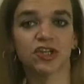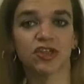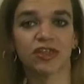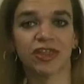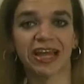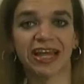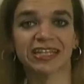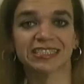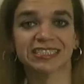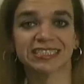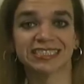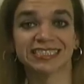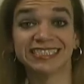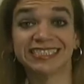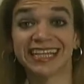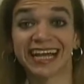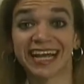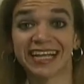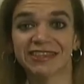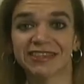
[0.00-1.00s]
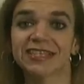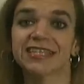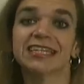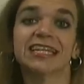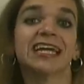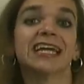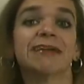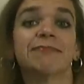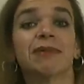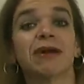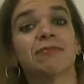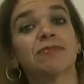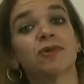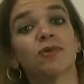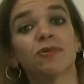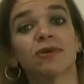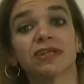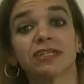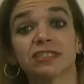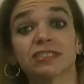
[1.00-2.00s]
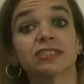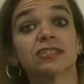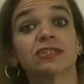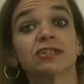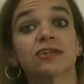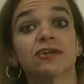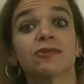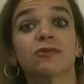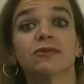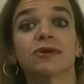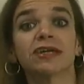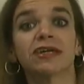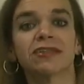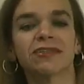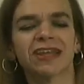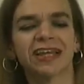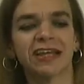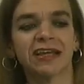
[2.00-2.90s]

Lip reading: that's not the name I'm going to go with.